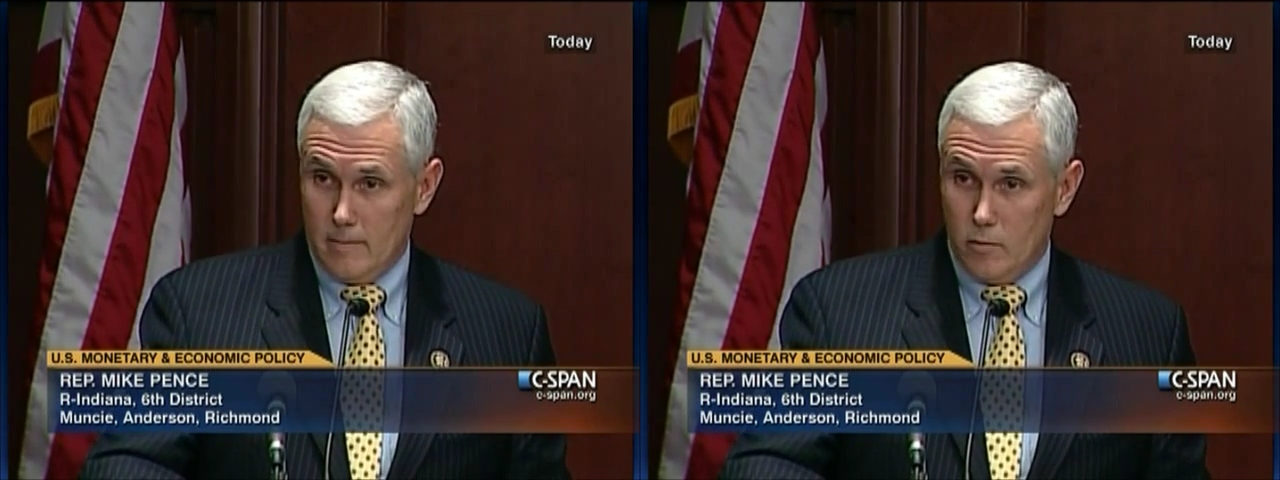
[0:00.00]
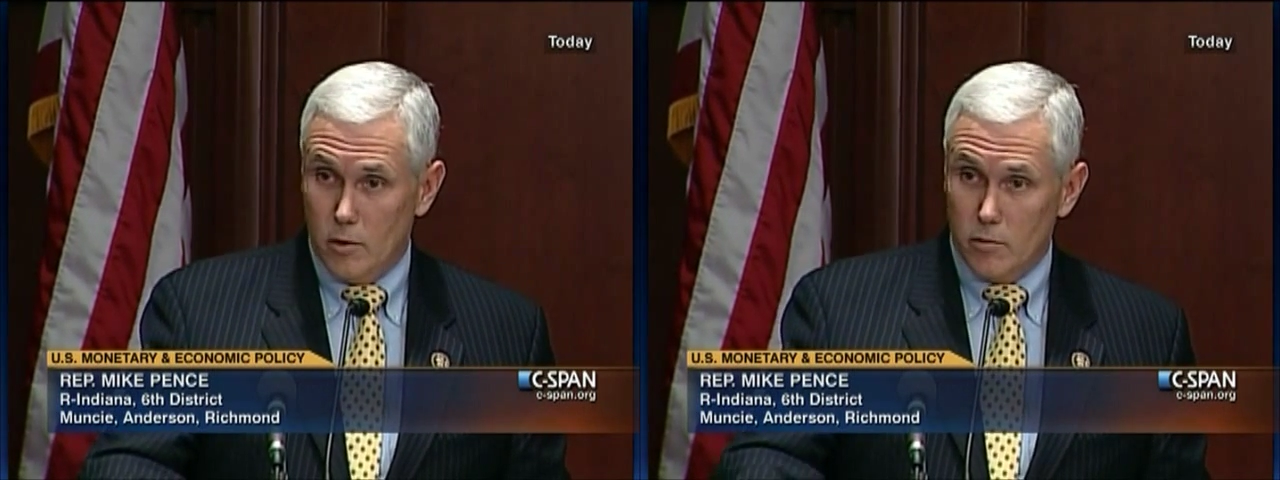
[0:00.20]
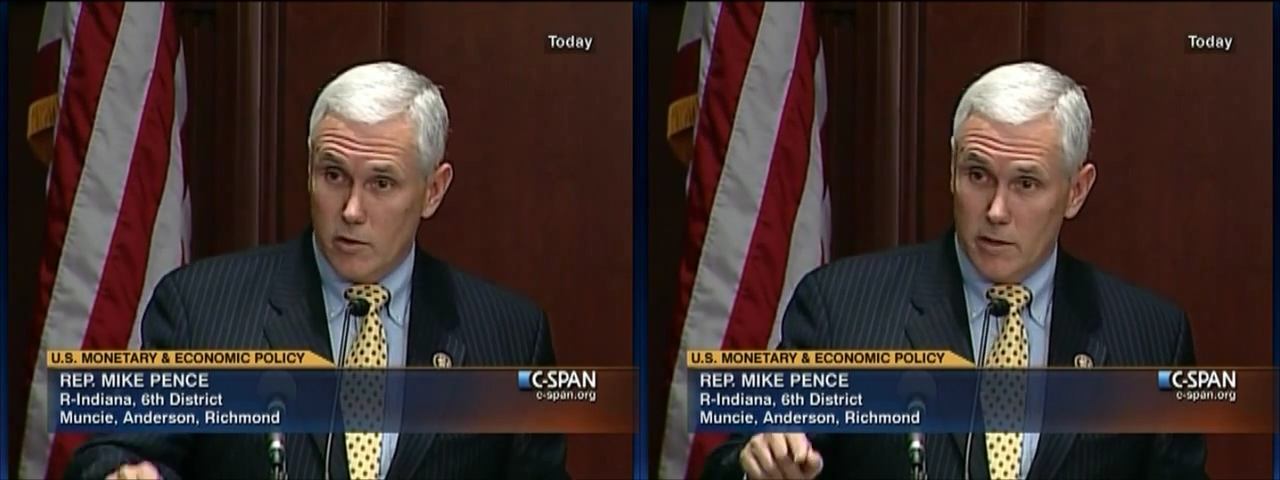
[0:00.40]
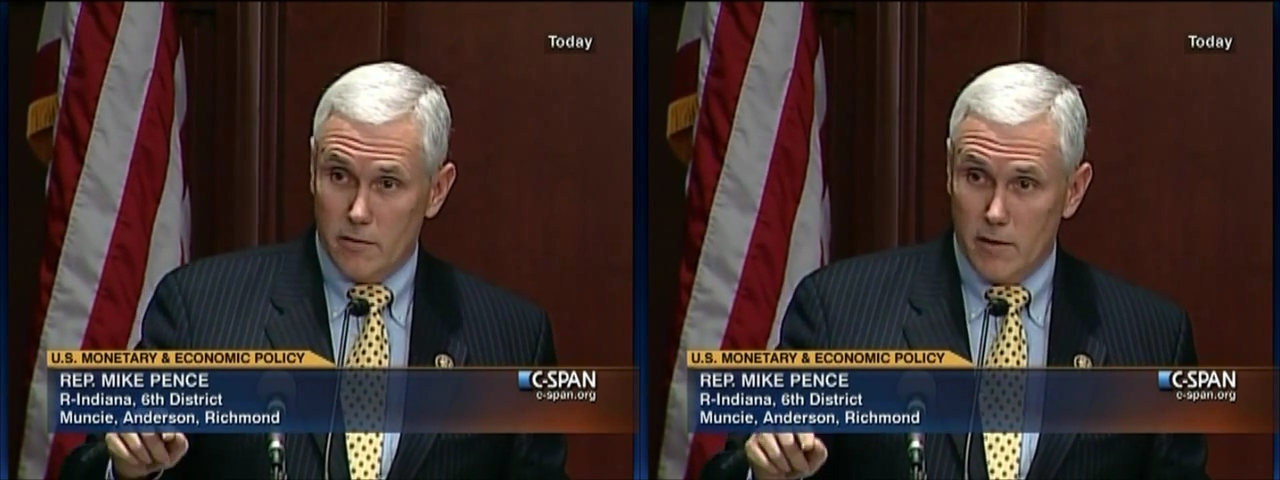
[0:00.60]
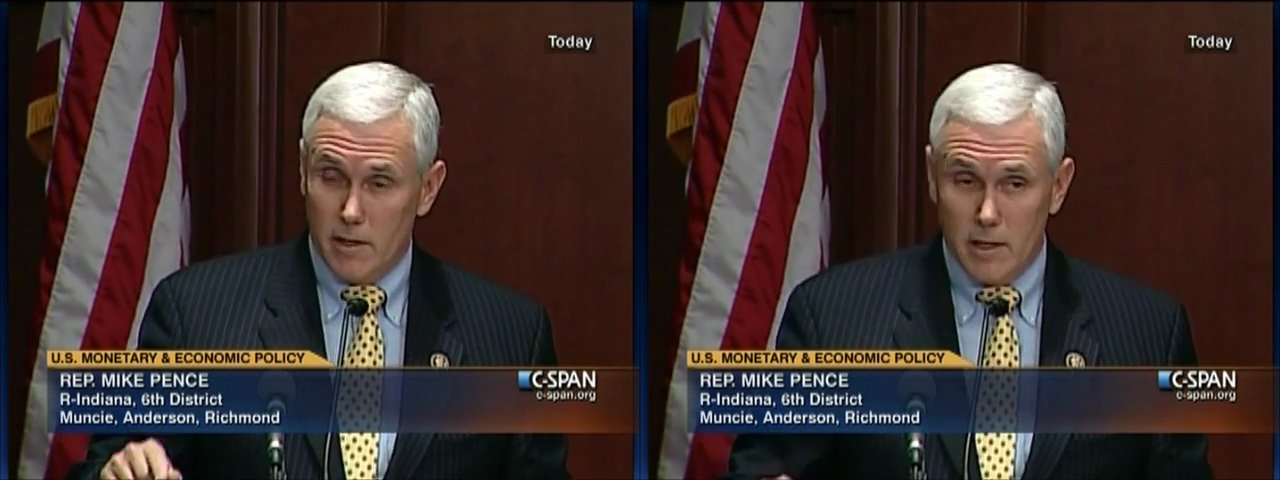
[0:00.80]
for it was on the
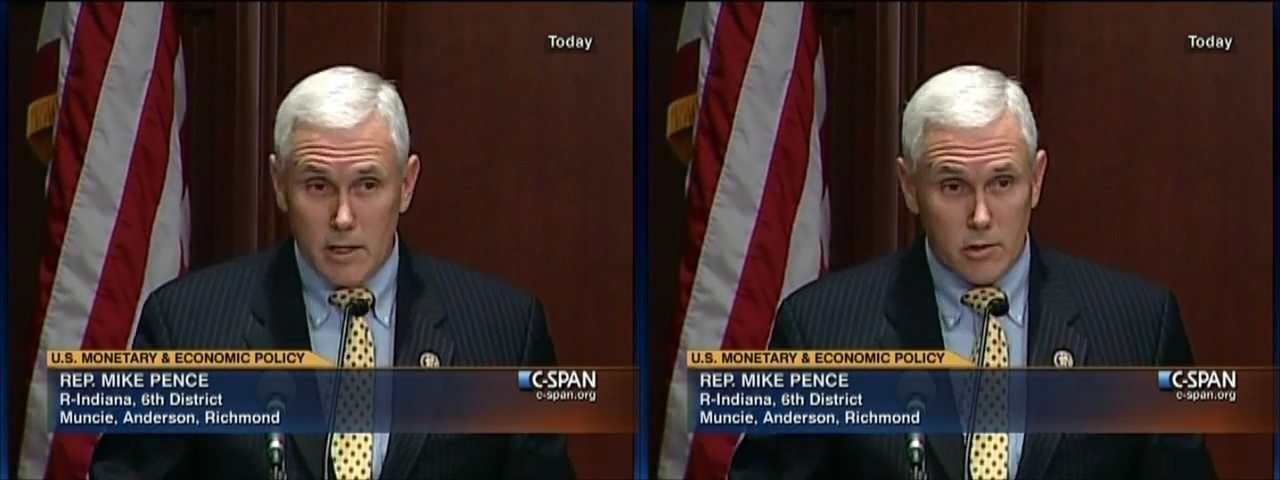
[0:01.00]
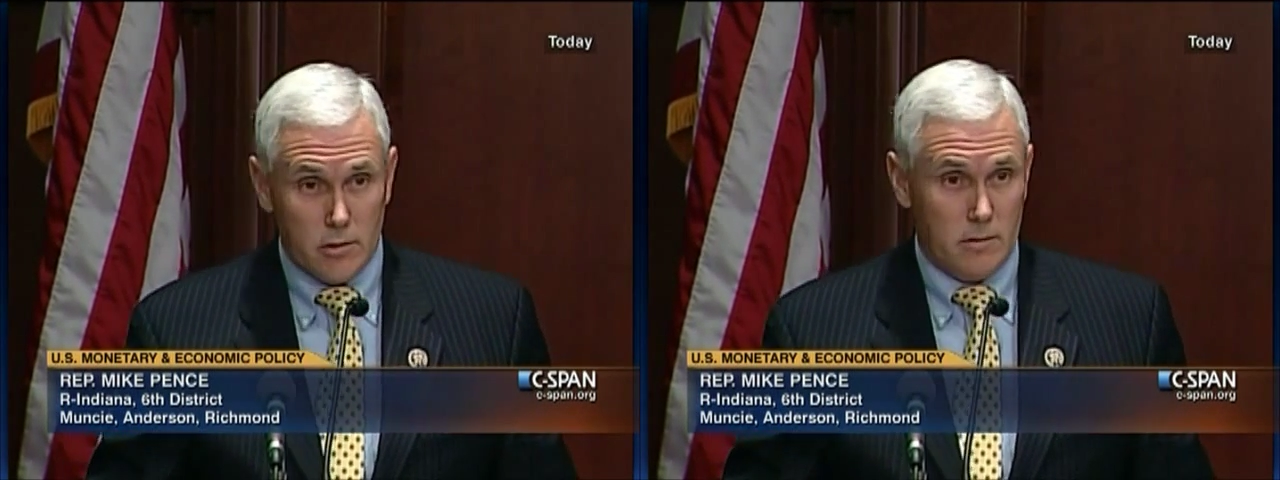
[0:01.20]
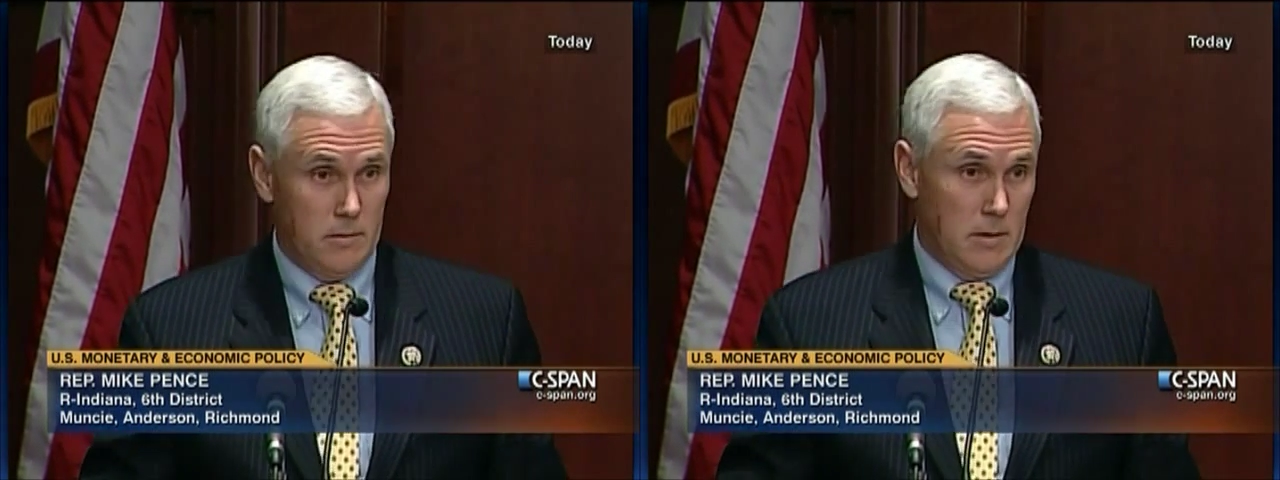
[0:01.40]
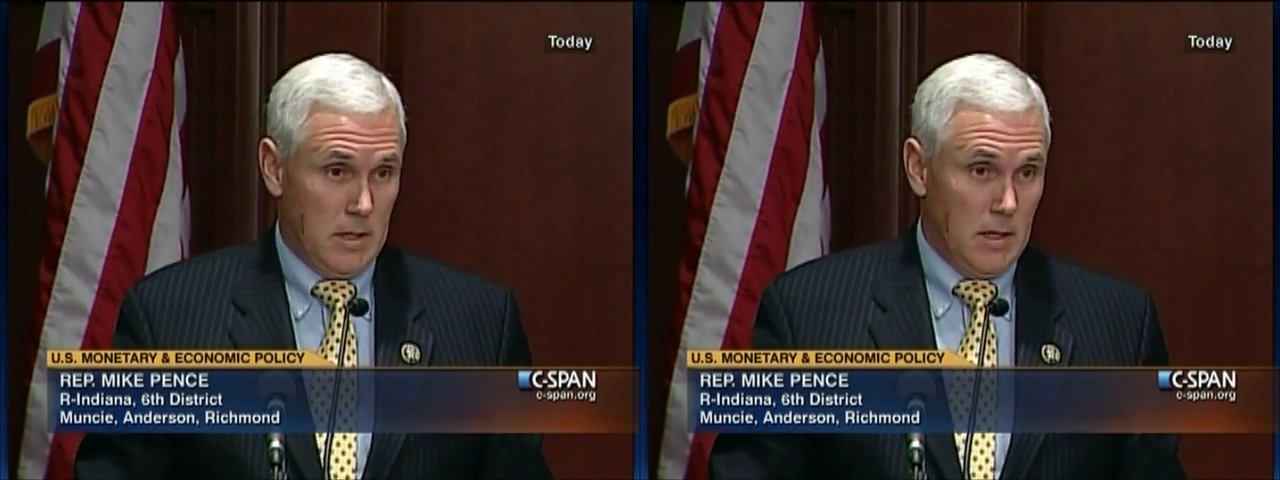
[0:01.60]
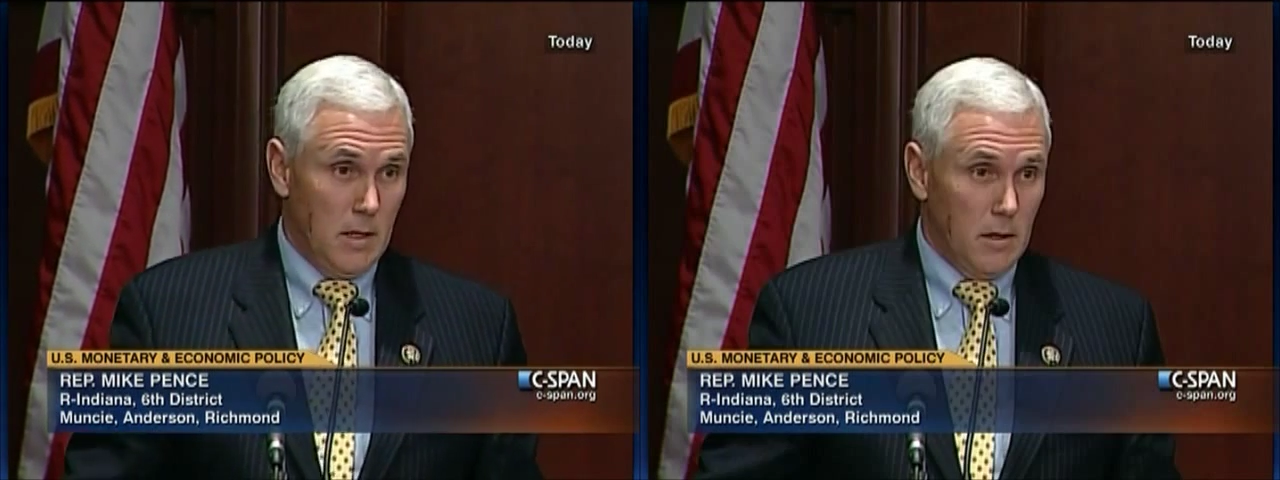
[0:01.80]
foundation
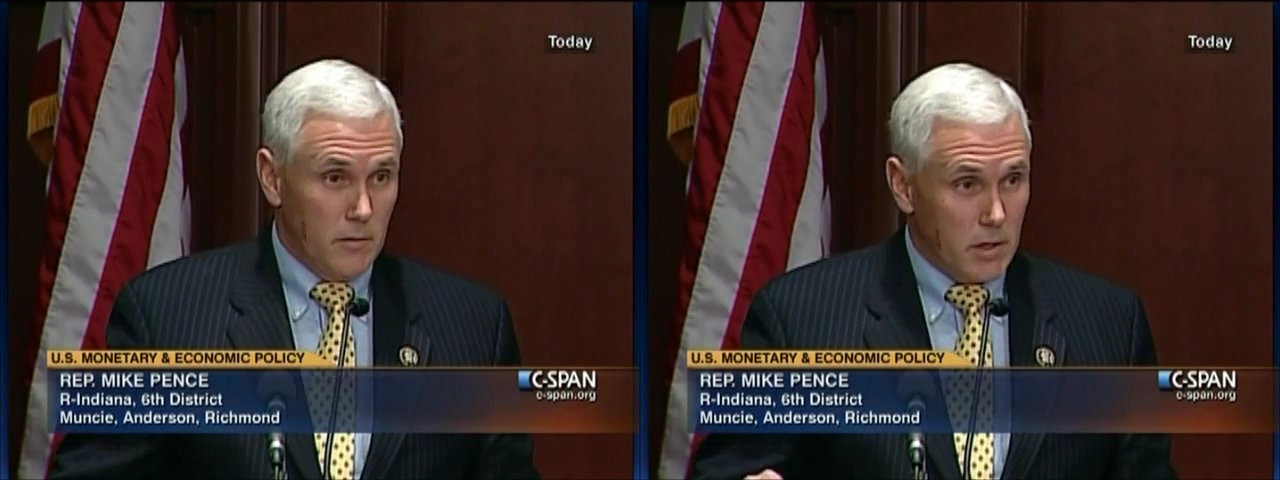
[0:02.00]
of